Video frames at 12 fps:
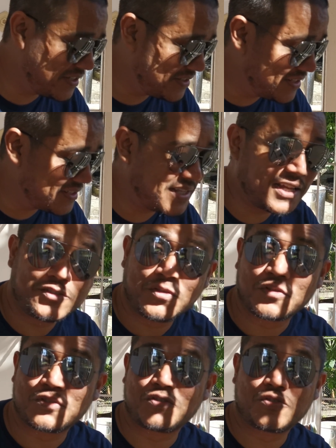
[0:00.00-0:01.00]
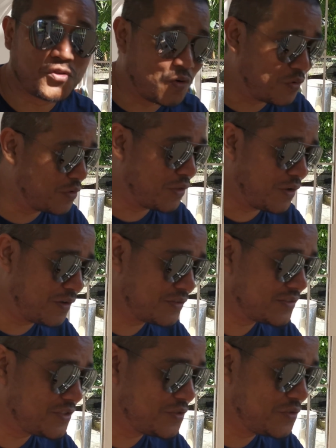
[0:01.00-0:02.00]
goodness, that took so
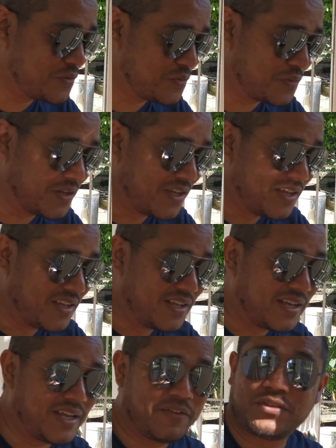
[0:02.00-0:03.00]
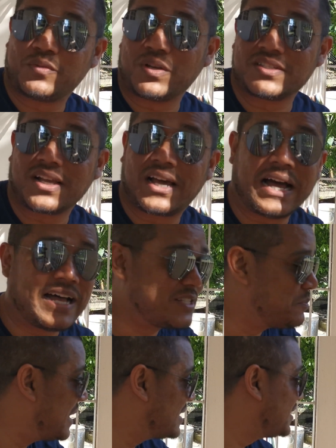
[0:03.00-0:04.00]
long to do. If it wasn't
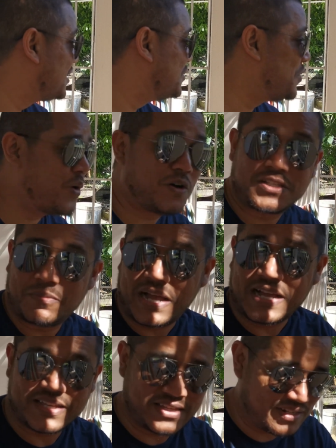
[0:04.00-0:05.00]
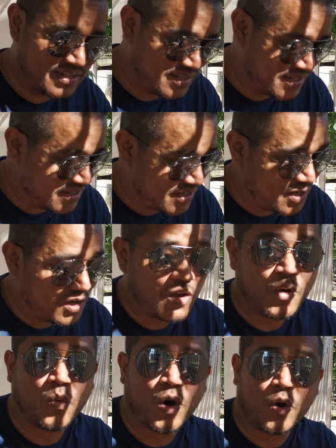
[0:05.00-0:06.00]
cars passing, dogs barking.
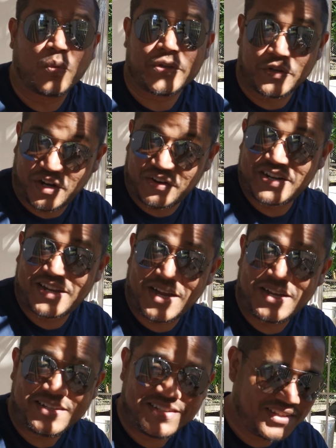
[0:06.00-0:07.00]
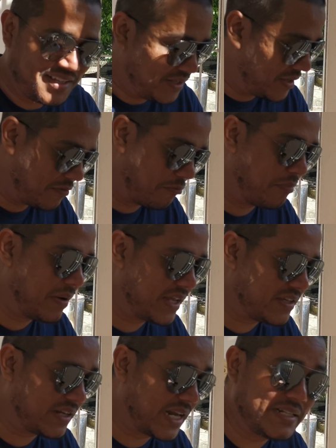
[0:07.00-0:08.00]
Whoa, you hearing the car?
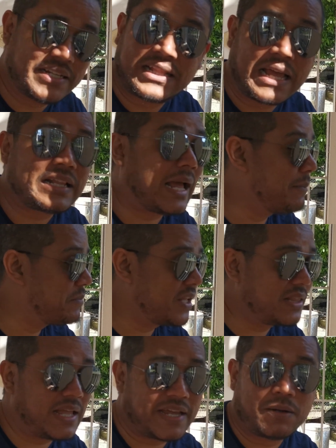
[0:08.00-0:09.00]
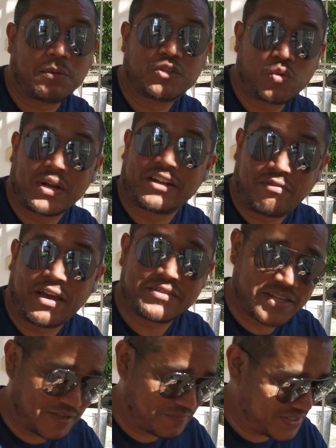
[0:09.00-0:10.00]
My God, I did that. I'm not lying, about 25
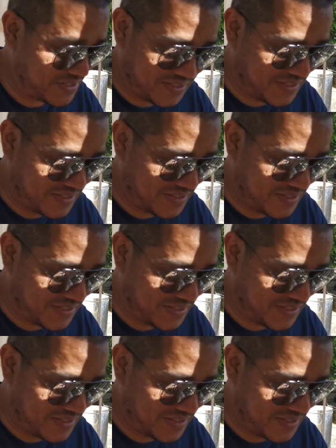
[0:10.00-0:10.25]
times.